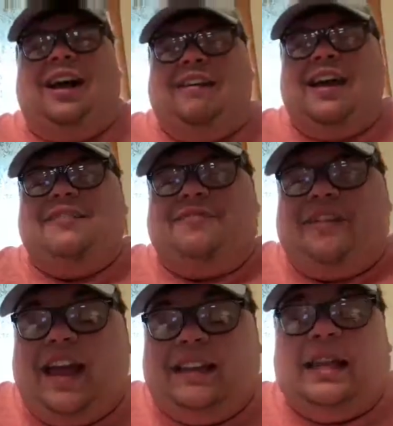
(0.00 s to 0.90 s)
All right,
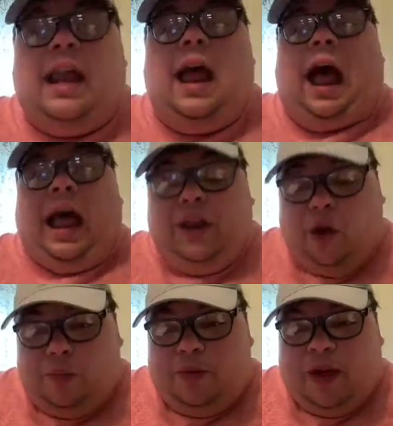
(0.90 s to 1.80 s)
friends, I
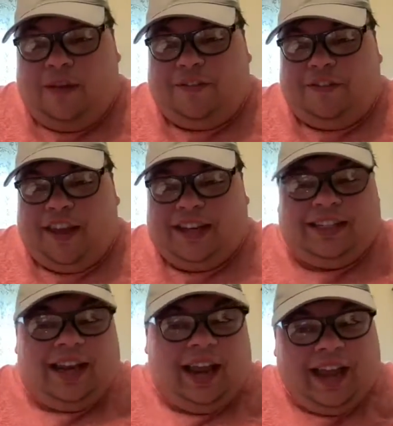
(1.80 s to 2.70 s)
hope you have a
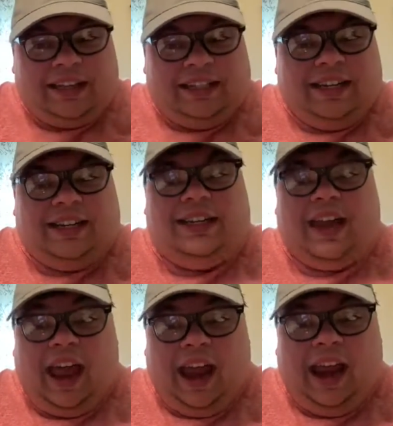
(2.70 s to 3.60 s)
fantastic
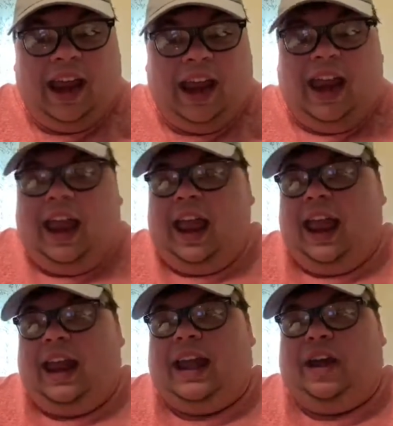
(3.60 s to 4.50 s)
day,
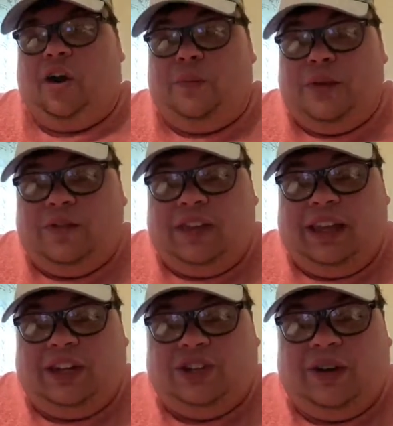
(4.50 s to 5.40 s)
and I hope you
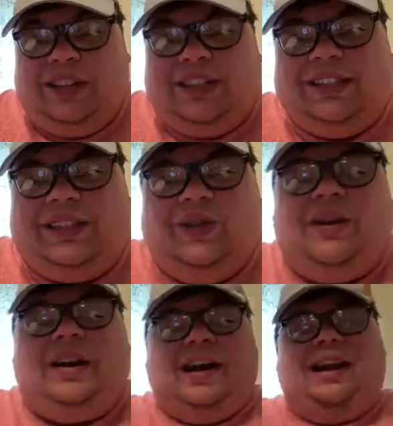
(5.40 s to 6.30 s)
really enjoyed this
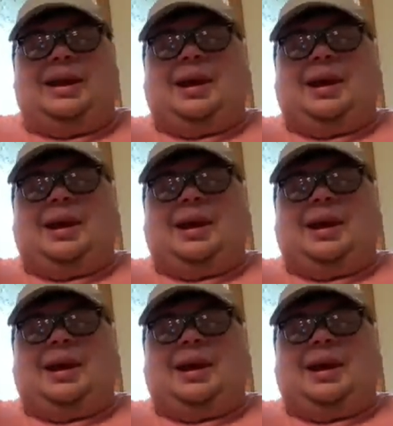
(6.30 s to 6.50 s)
story.